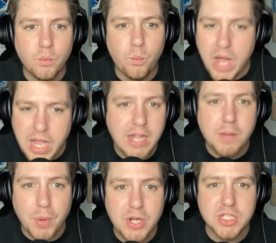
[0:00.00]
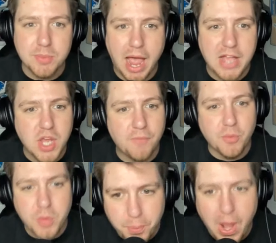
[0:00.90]
we need to bring some guys up
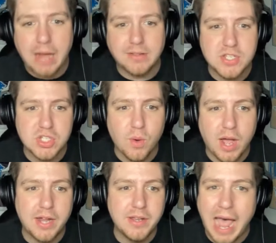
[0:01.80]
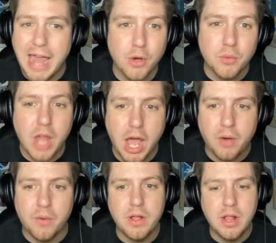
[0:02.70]
from the practice squad. I don't
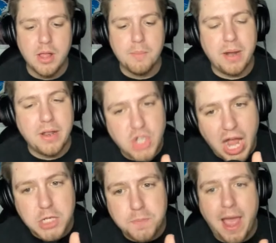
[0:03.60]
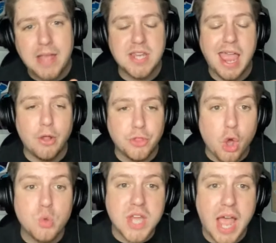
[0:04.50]
know. But Josh Paschal,
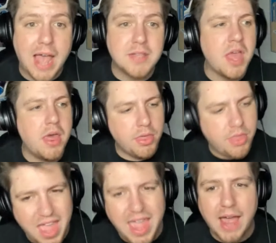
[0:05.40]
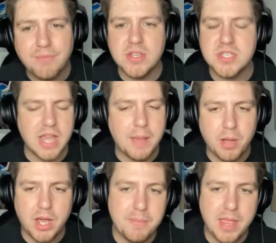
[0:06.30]
those guys, they have to step
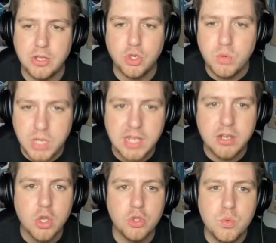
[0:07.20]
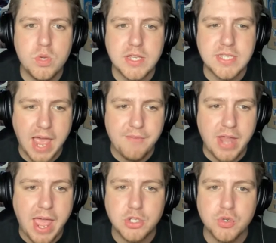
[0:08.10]
up, man. You need you need to have an
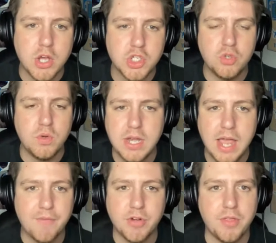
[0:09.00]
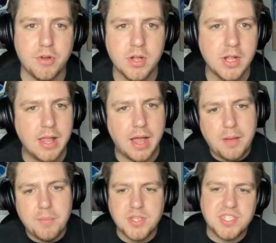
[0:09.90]
edge rush. You need to have another
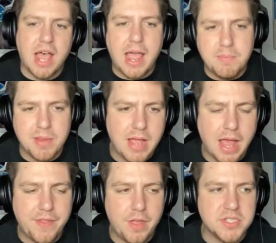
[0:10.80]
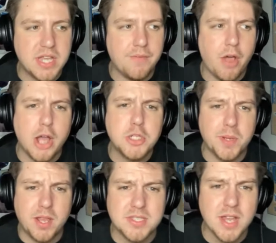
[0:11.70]
um, a side on the other side of Hutch
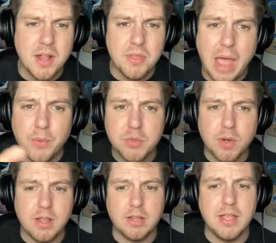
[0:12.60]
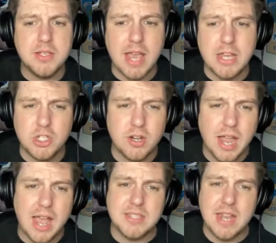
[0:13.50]
because that was one of the things last year,
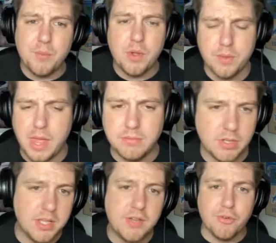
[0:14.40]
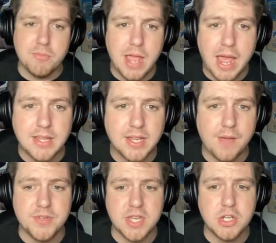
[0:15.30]
guys. That I, that at least for me, I had the
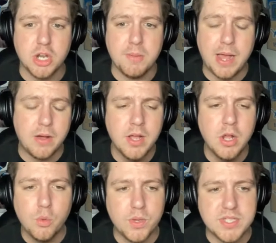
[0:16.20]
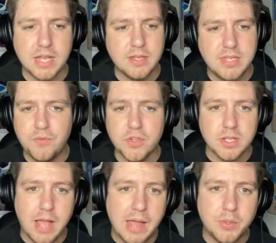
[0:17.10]
conversation about was like the defensive
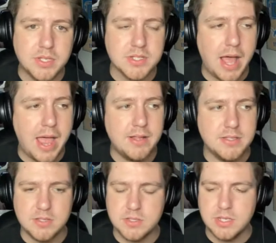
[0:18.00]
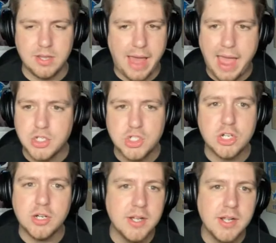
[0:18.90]
line with this Lions is last
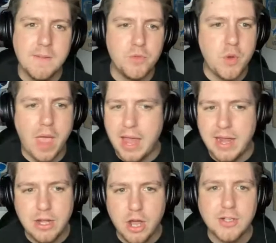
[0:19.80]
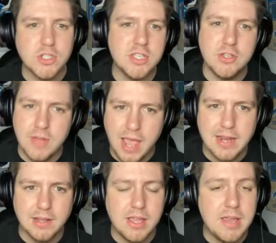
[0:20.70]
year. You had Aidan Hutchinson, you had
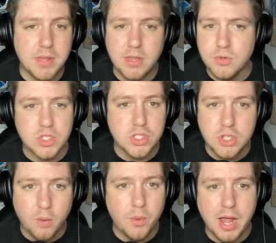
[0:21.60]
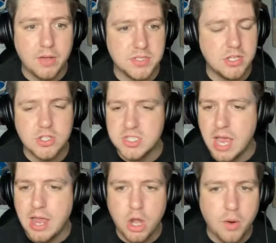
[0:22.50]
Alim, and then there was just no one else, and you just
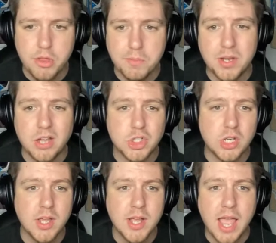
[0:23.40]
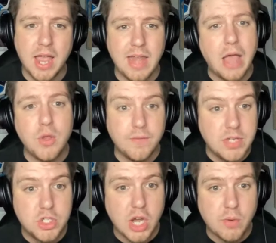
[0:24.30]
had no other production. And now you have
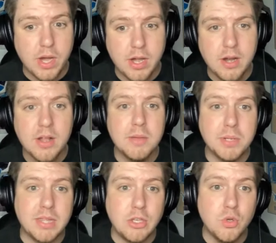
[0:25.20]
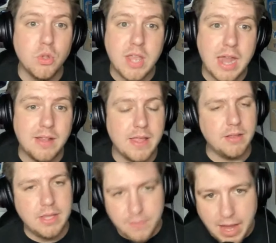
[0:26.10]
DJ Reader, but then you look at it and like
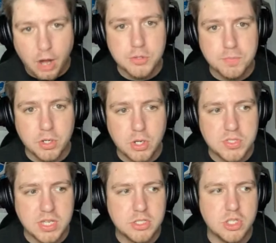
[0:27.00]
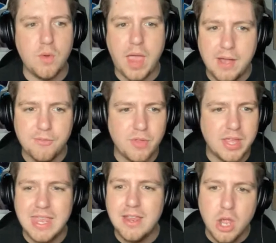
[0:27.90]
Levi O's producing, so you have
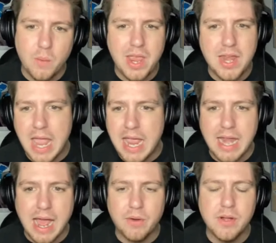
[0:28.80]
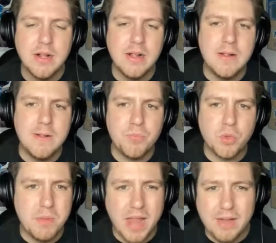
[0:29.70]
like he can go in and out. But